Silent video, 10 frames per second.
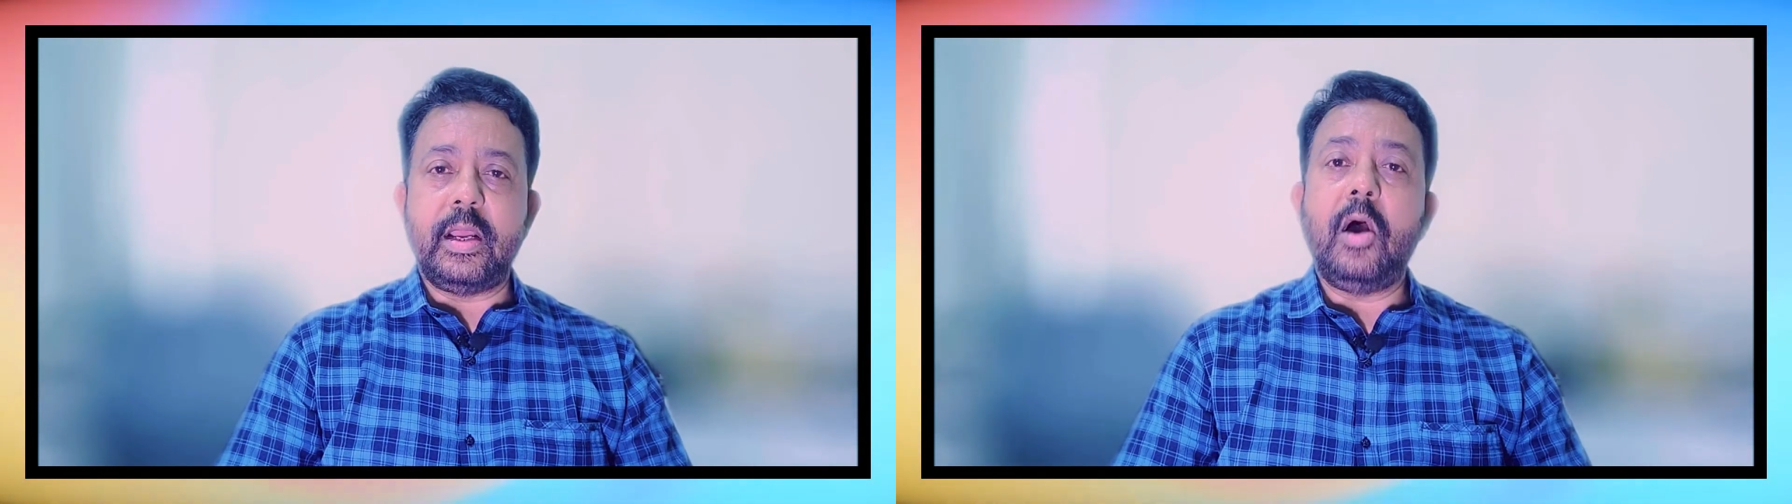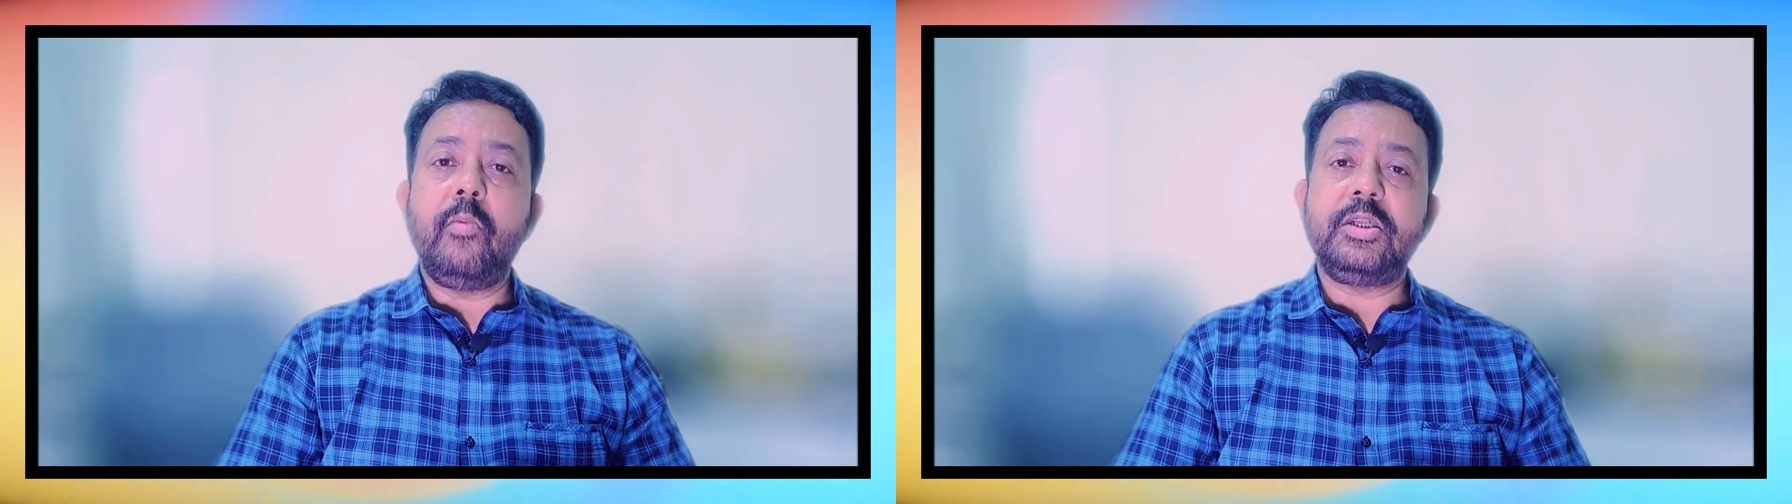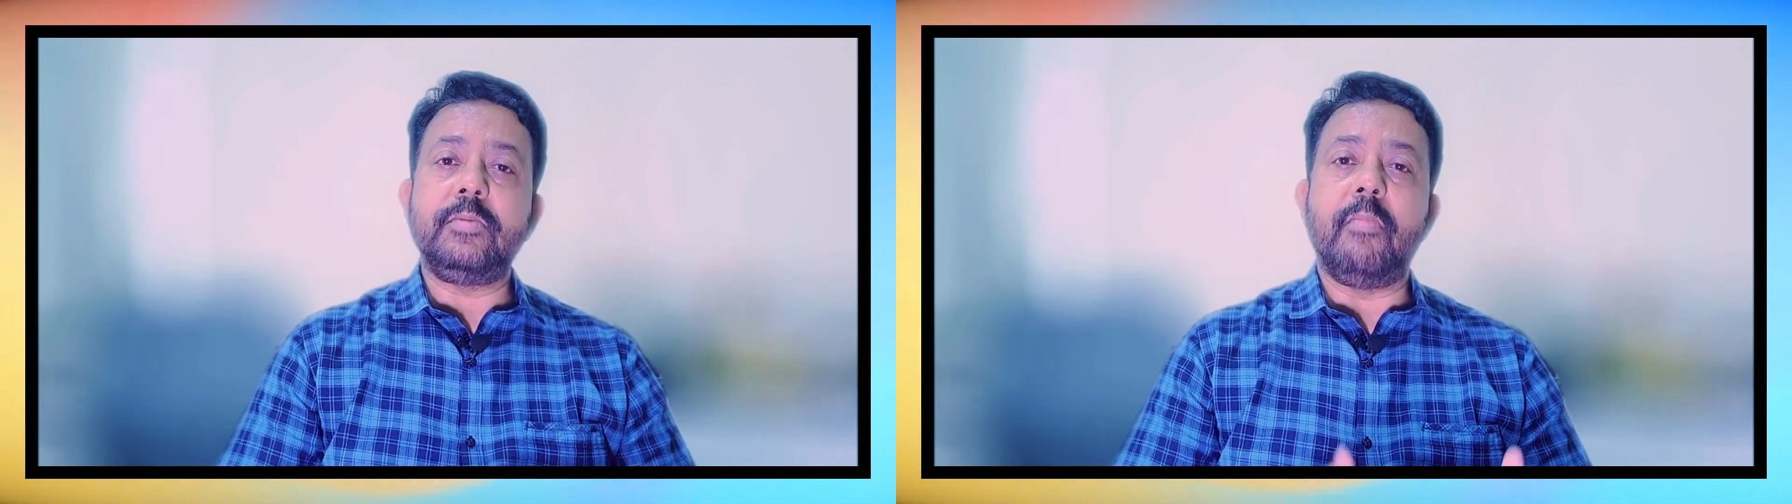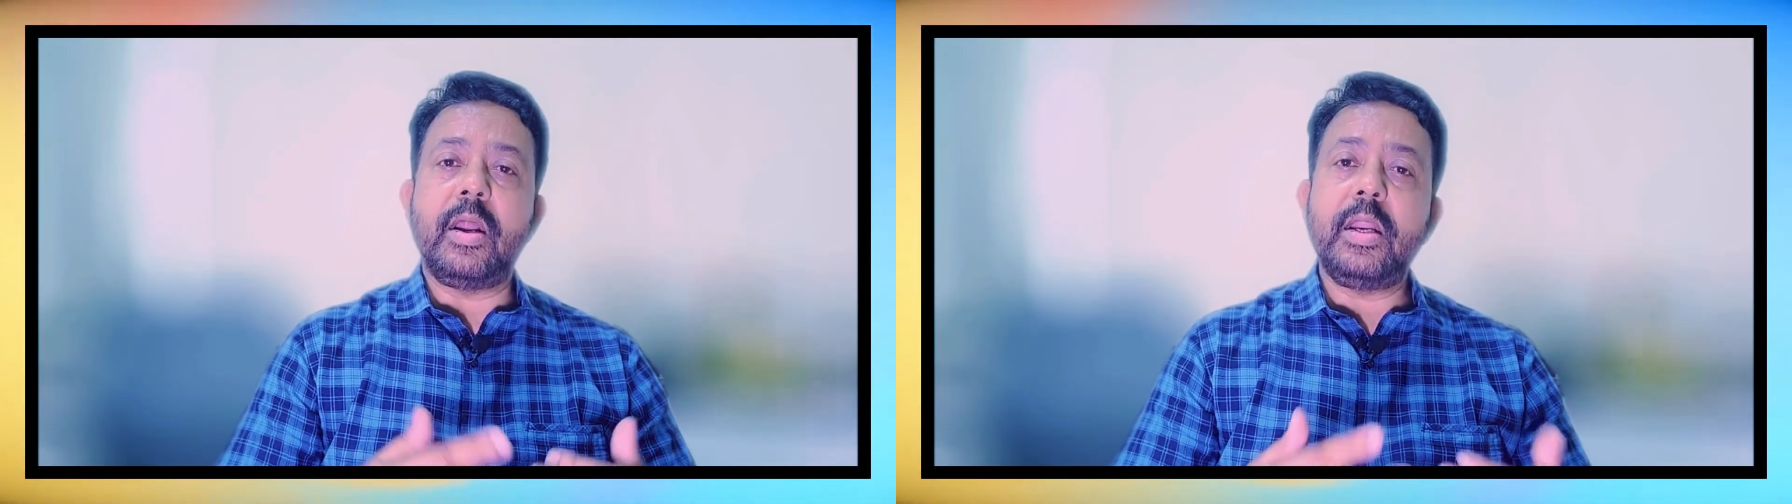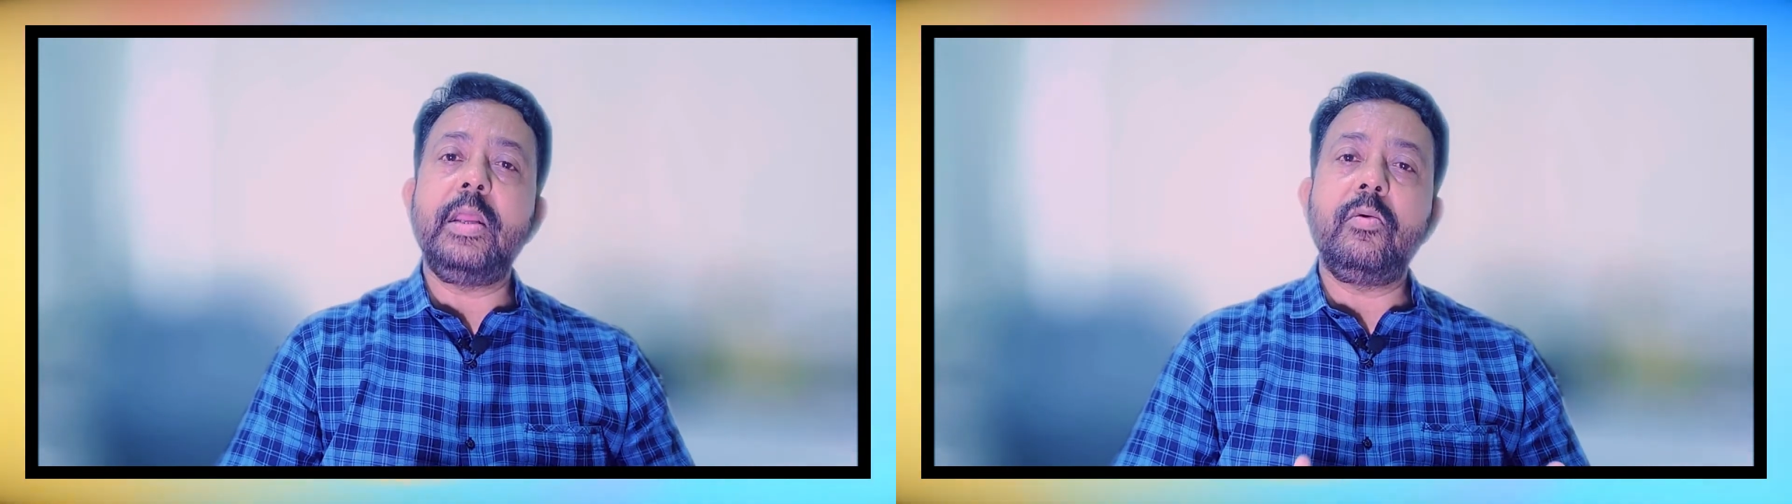how much
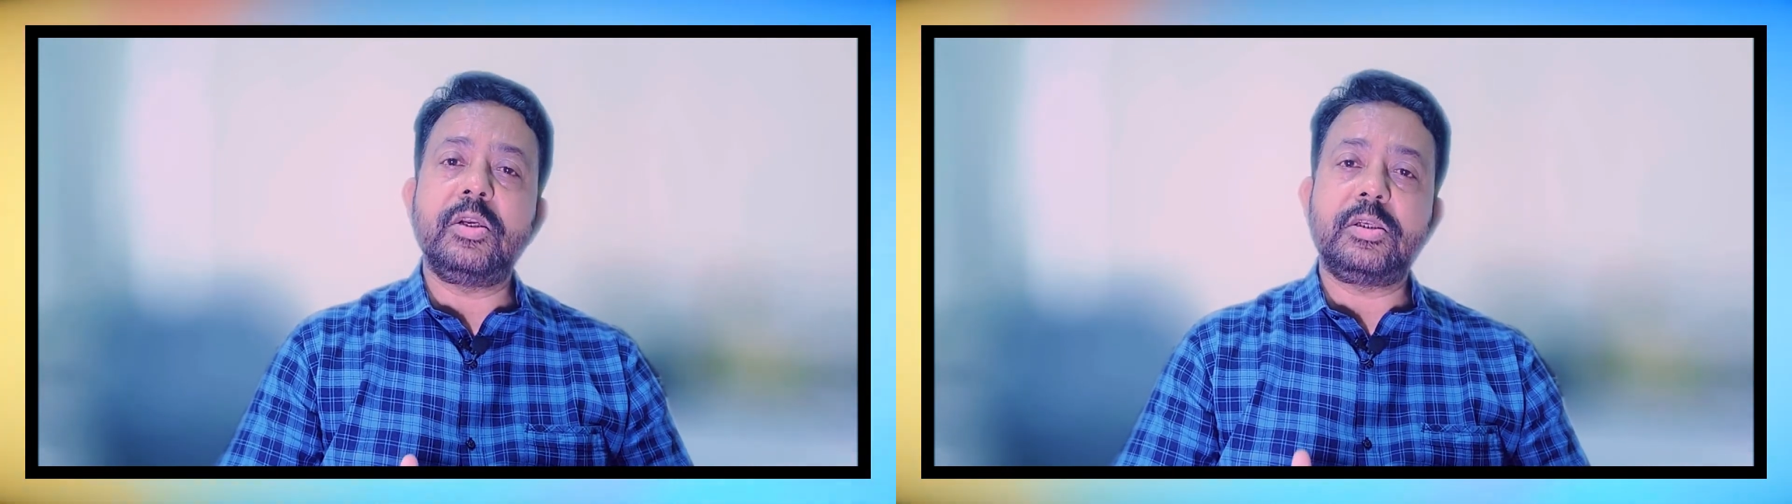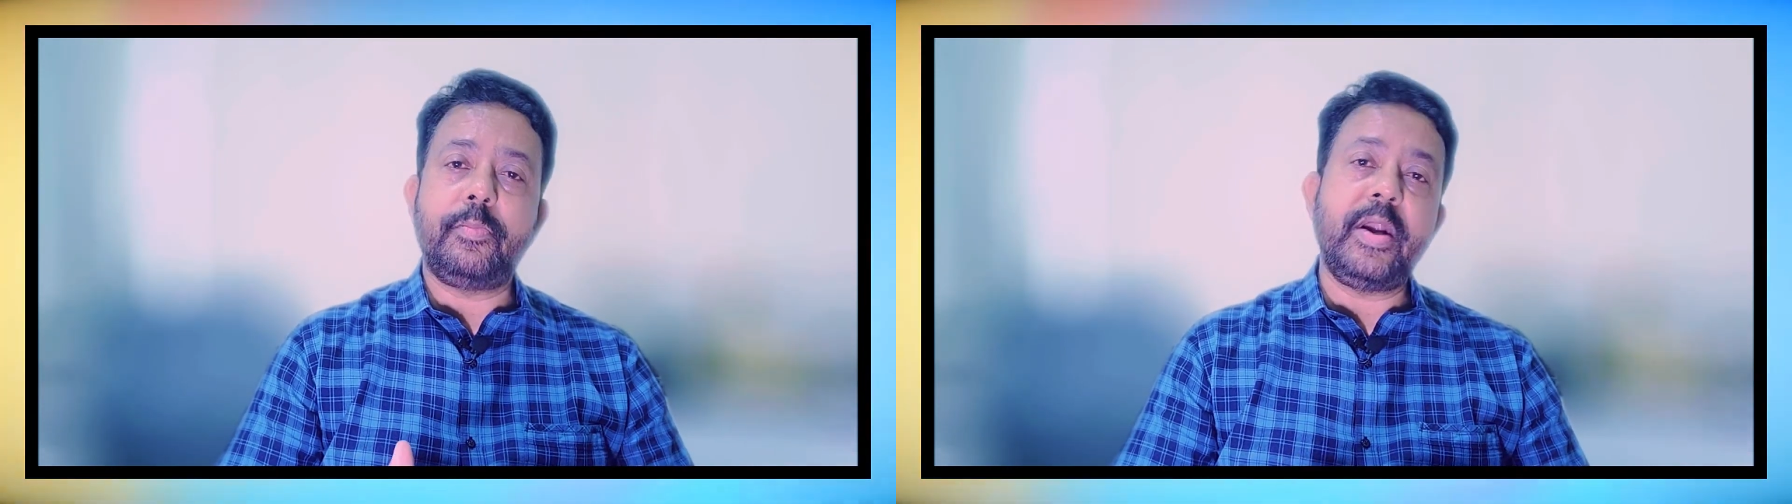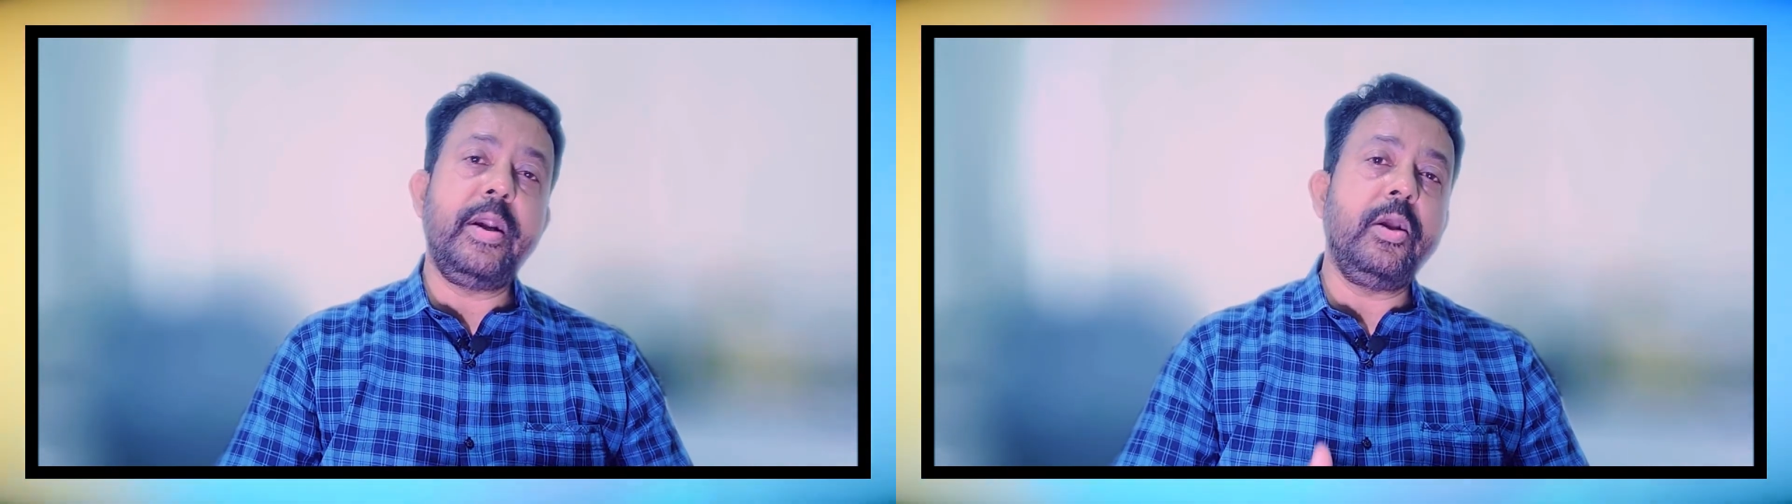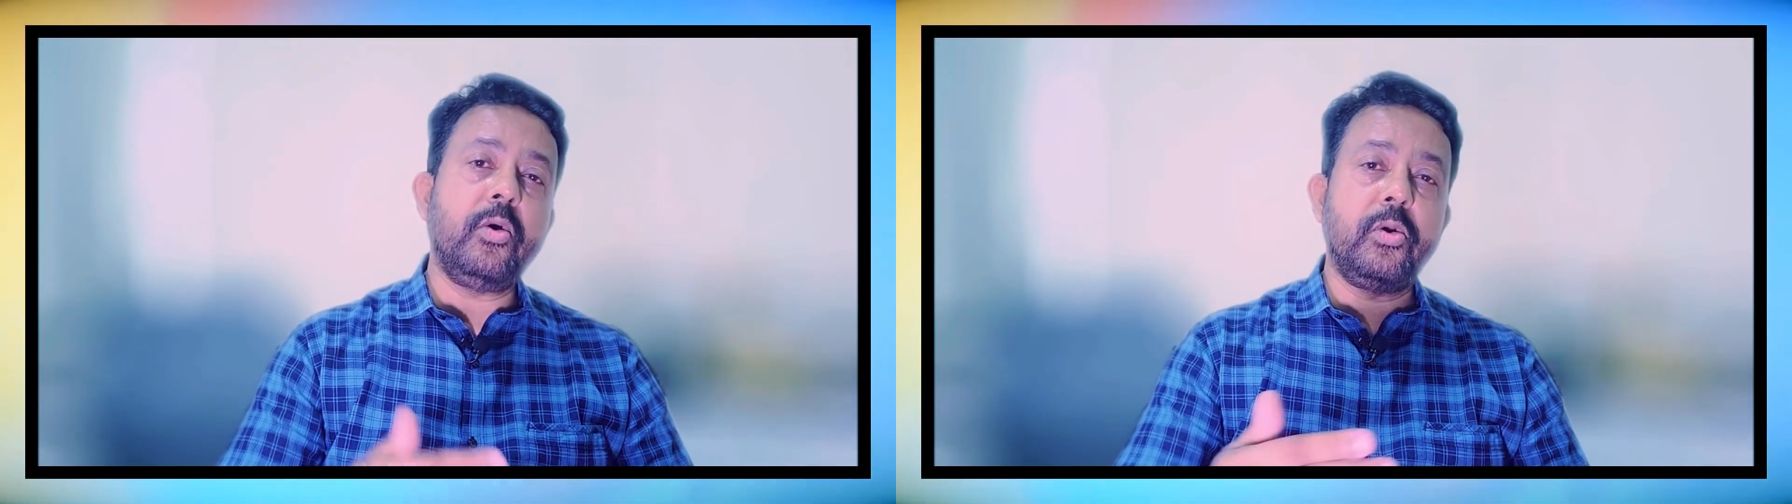money you are spending